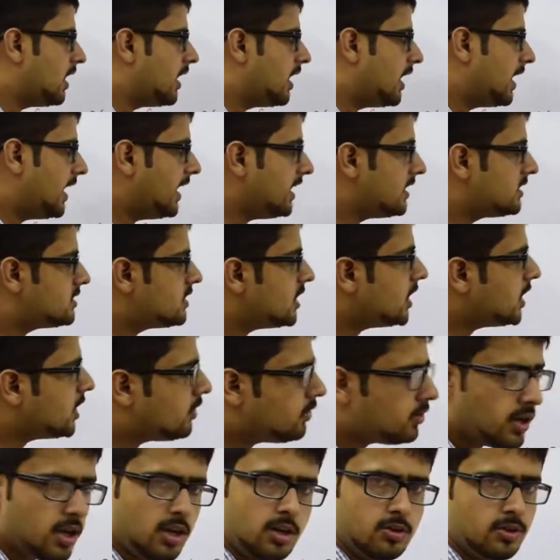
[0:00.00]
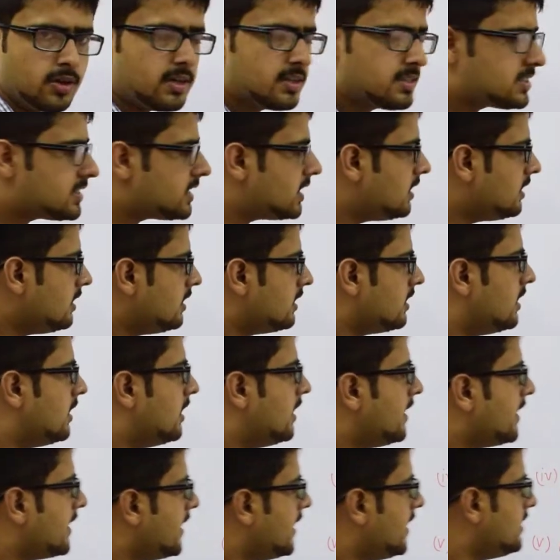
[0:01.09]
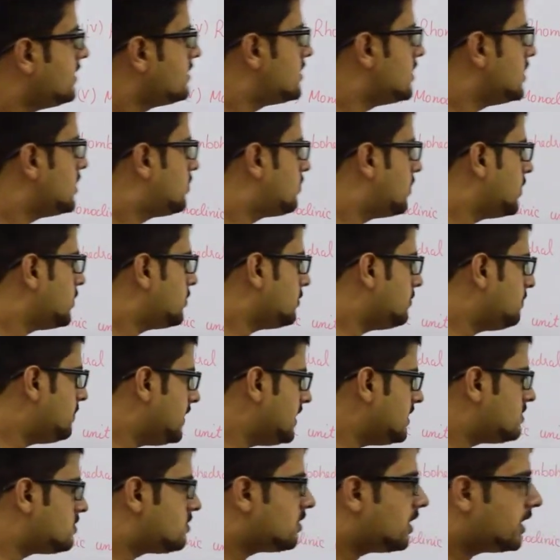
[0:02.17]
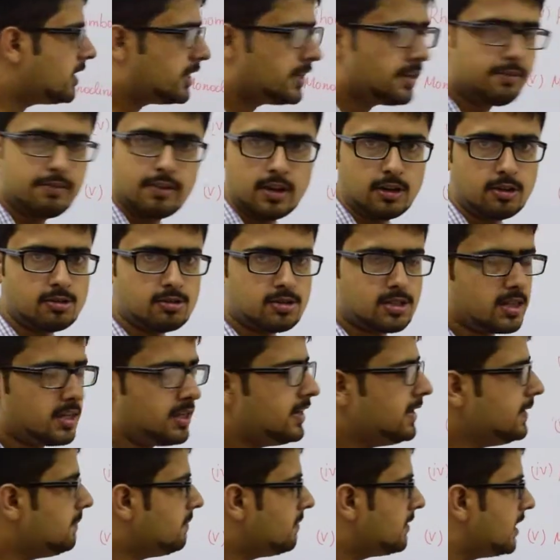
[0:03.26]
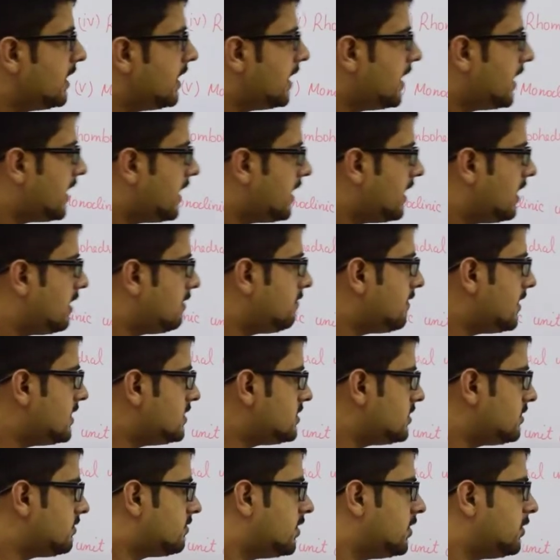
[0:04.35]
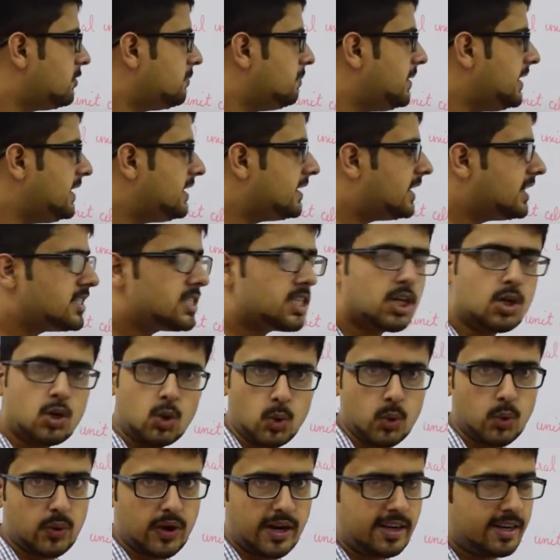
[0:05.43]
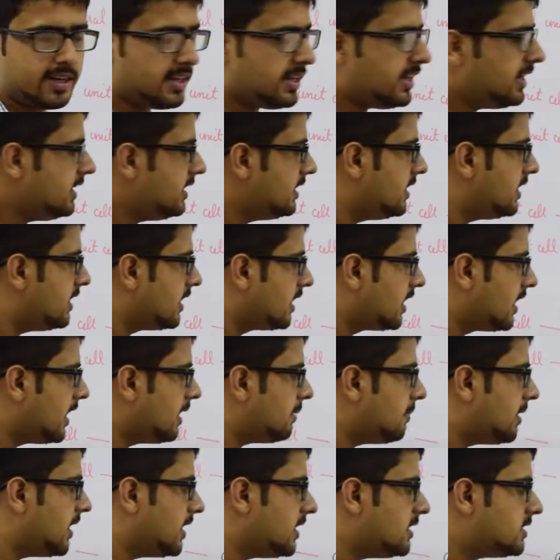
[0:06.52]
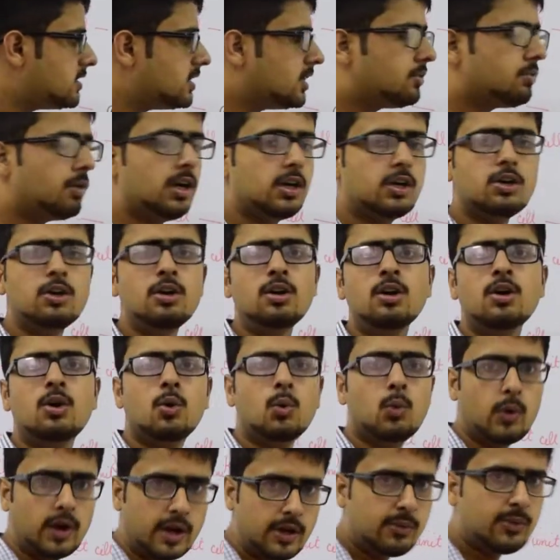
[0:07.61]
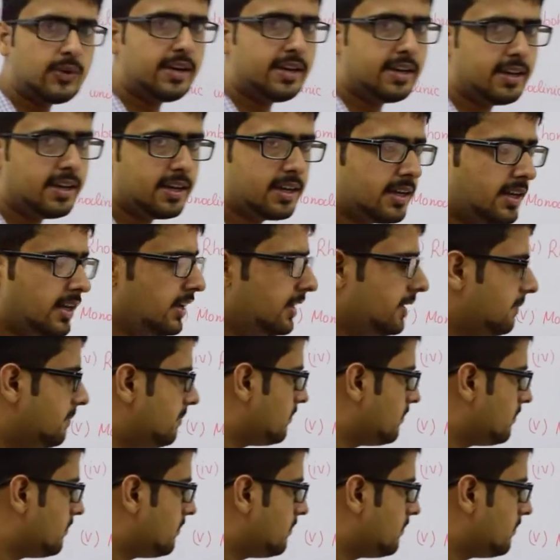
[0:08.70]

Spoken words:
Hexagonal unit cell, A is equal to B is not equal to C and alpha is equal to beta is equal to 90, gamma is equal to 120 degree.